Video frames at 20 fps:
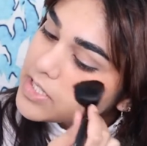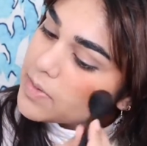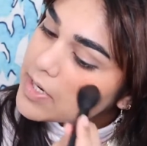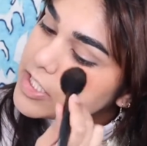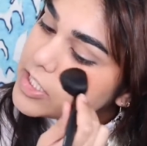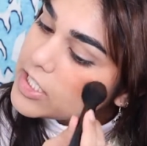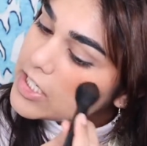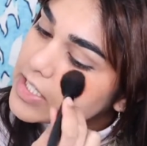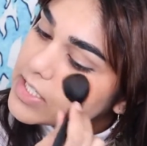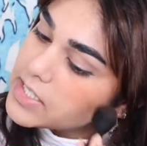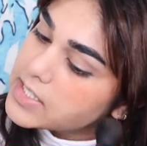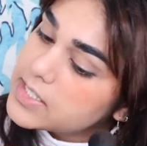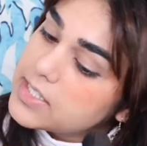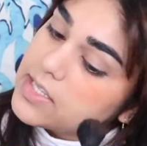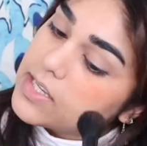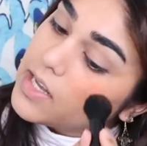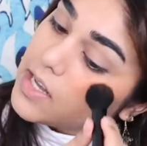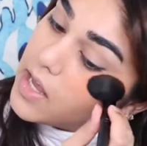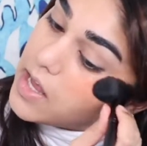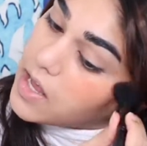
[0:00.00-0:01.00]
of my
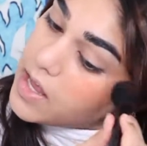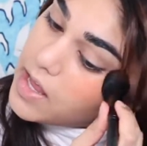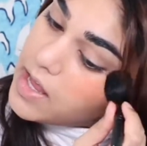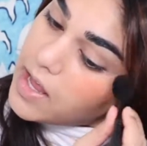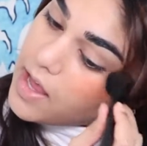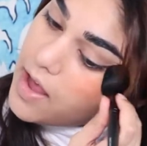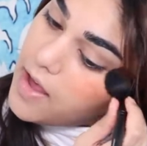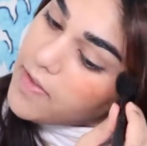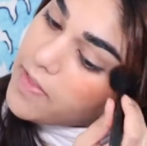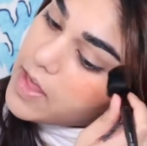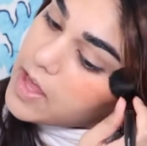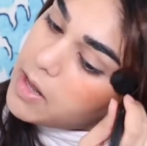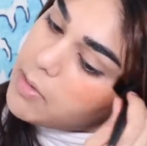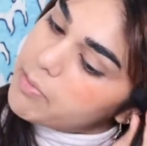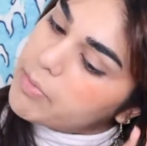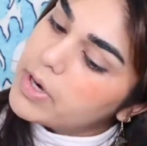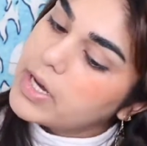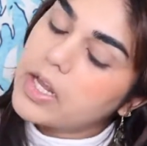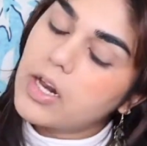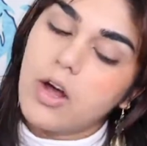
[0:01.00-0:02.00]
cheeks and then
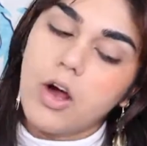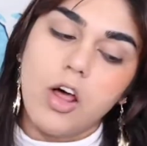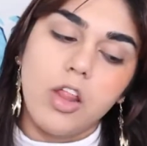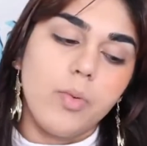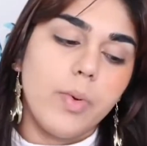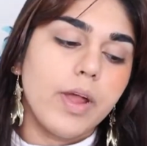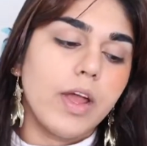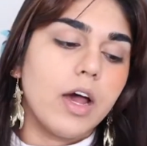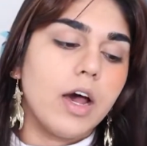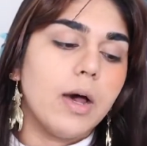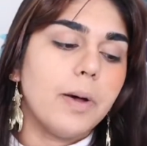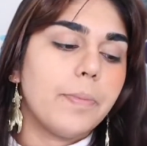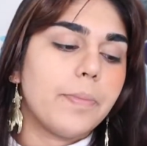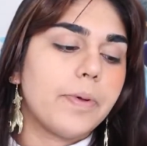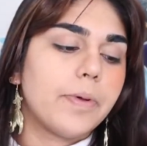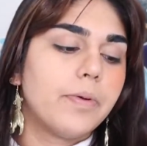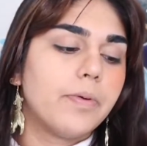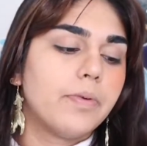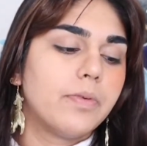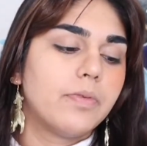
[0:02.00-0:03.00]
bring it all the way
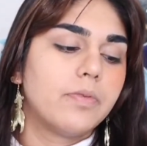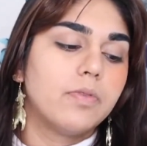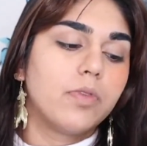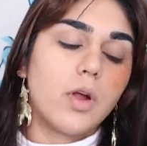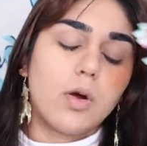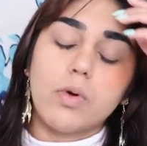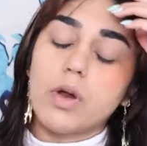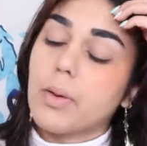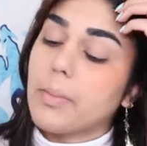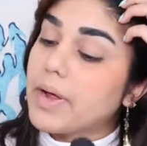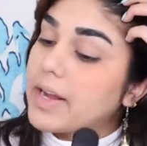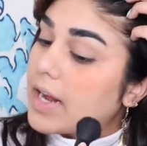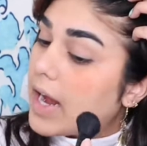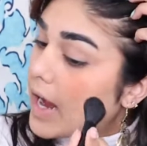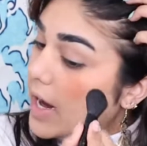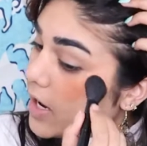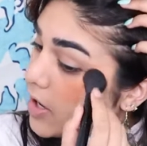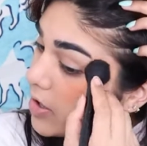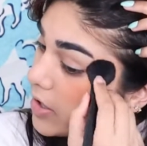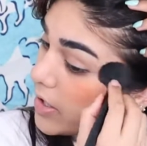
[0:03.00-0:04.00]
up around my
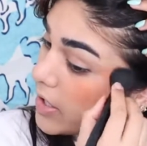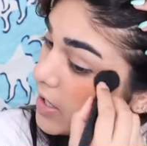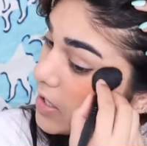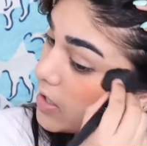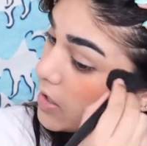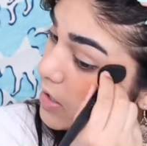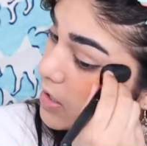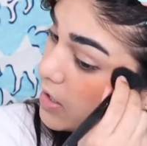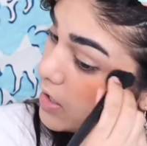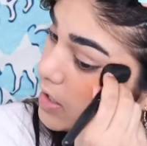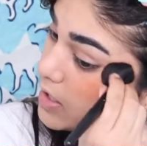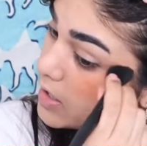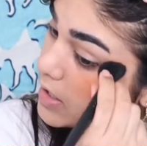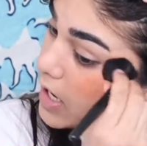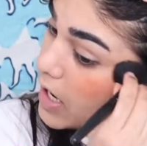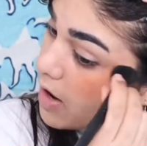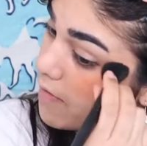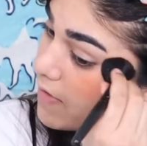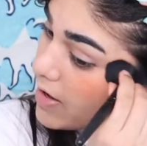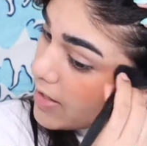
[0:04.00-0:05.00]
eye area.
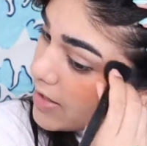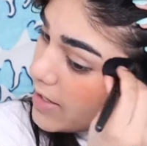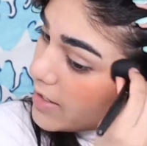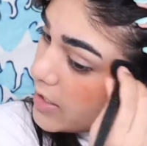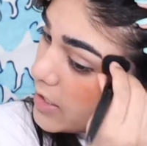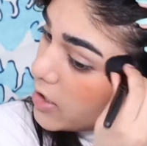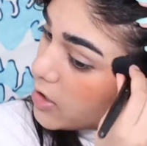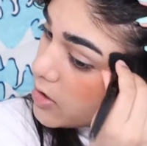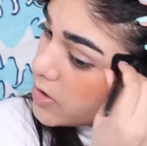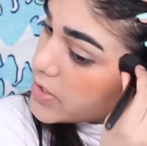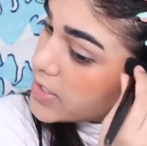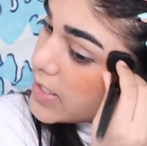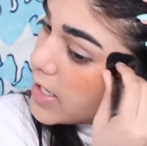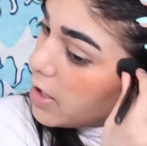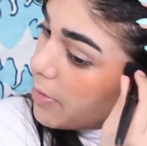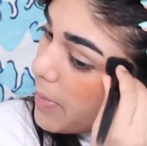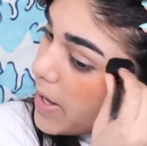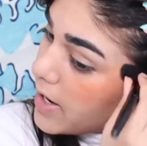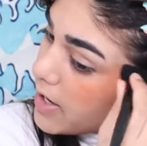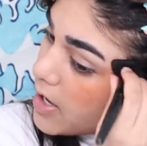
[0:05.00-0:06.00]
Kind of like that e-girl
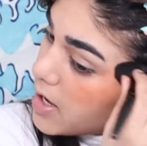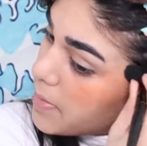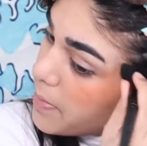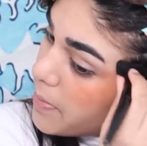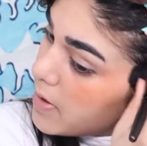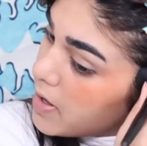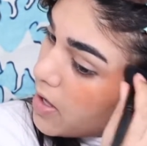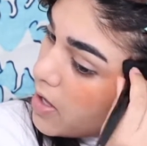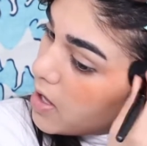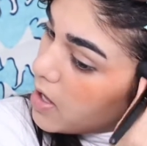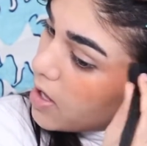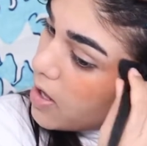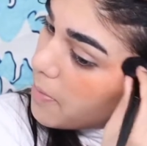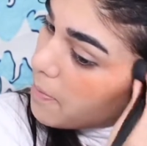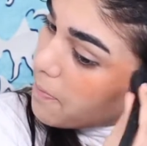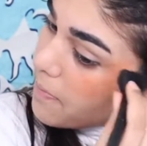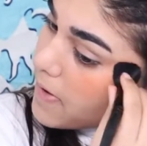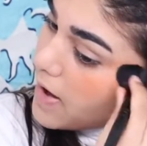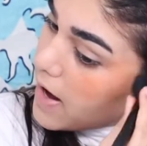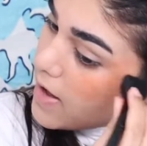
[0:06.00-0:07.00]
style makeup,
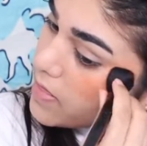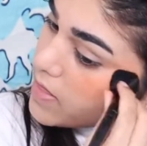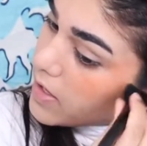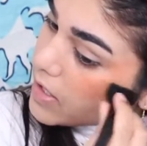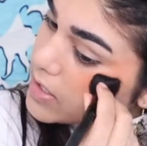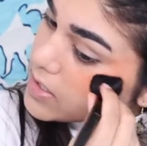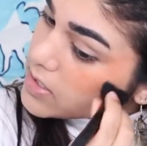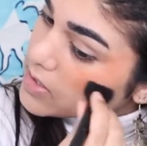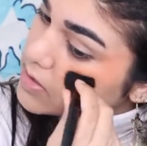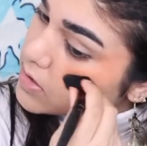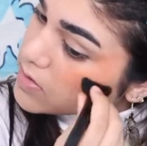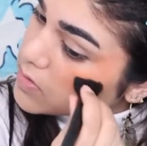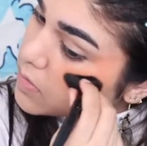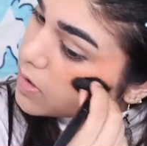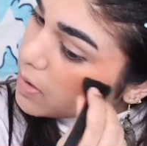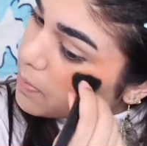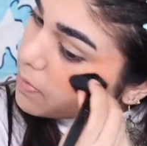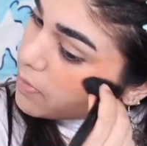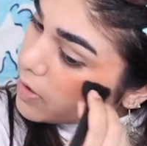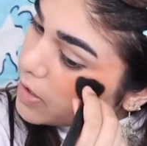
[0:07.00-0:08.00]
but I think it just looks
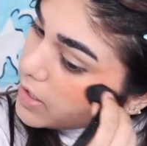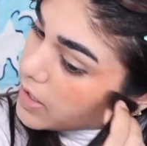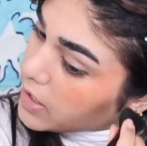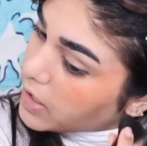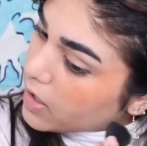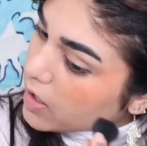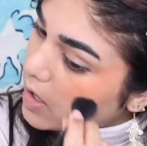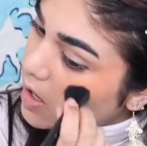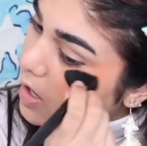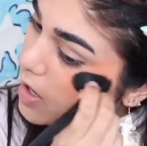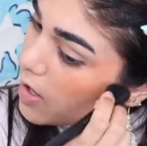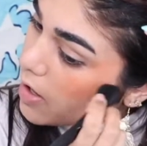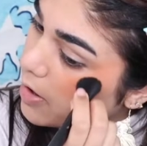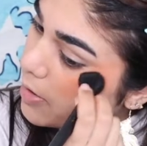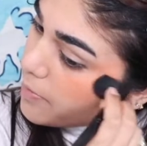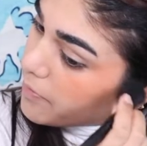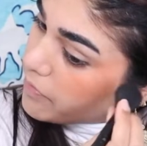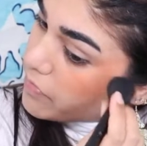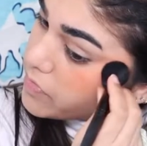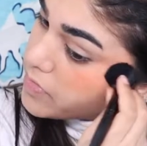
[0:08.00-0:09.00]
really pretty
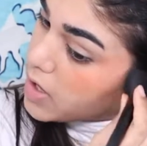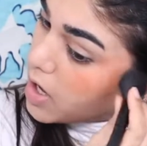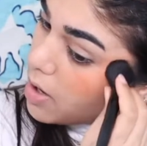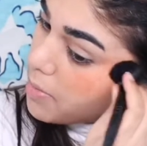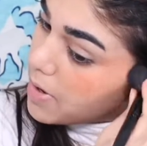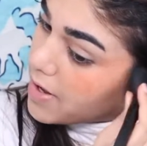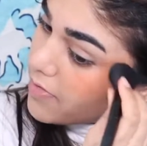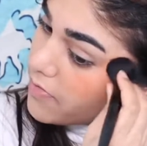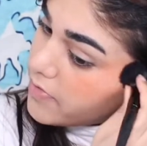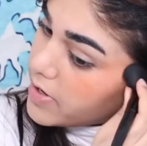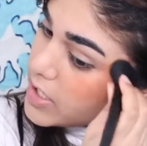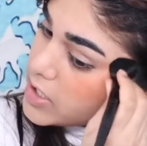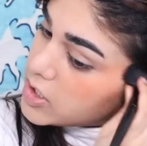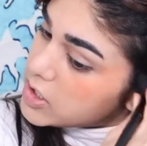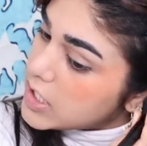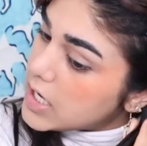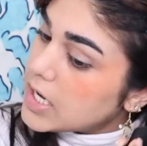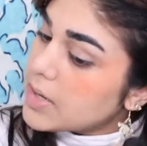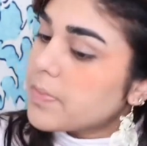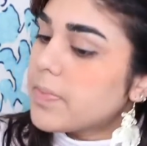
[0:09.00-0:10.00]
on my face
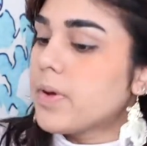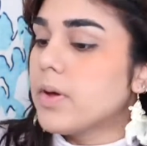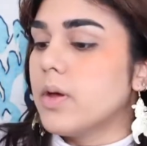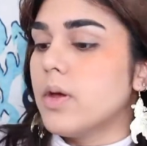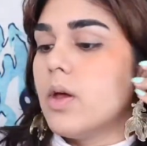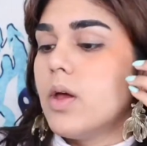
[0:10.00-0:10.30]
shape.